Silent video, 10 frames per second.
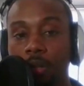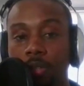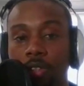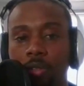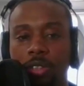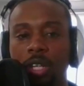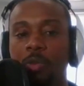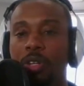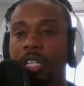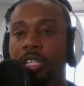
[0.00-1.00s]
so
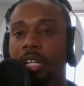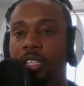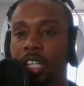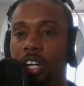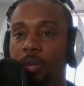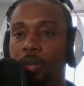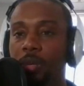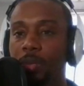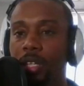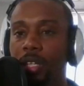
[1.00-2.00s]
someone can tell me,
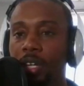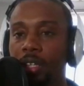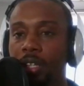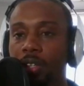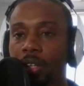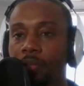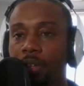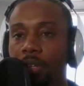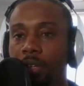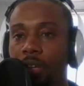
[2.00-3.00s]
if
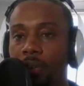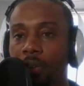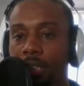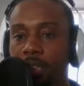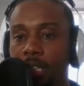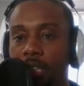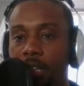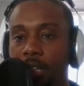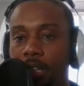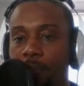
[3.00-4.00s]
you're listening,
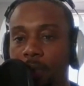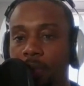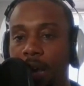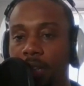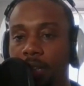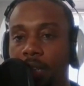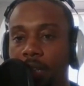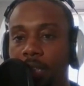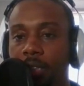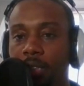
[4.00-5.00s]
if that
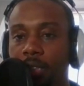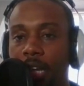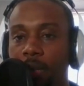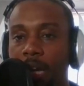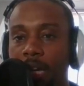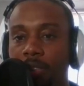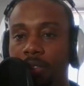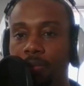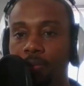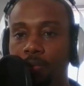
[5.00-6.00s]
is the same case
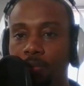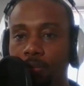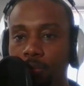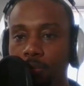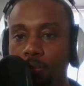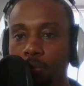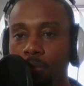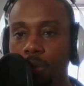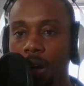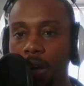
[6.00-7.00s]

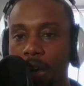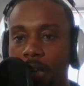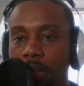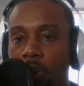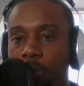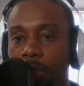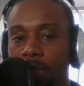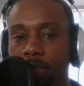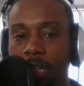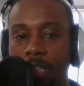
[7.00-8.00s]
in your particular
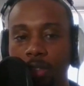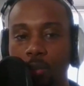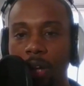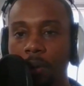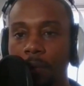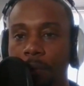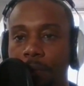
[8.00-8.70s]
state as well.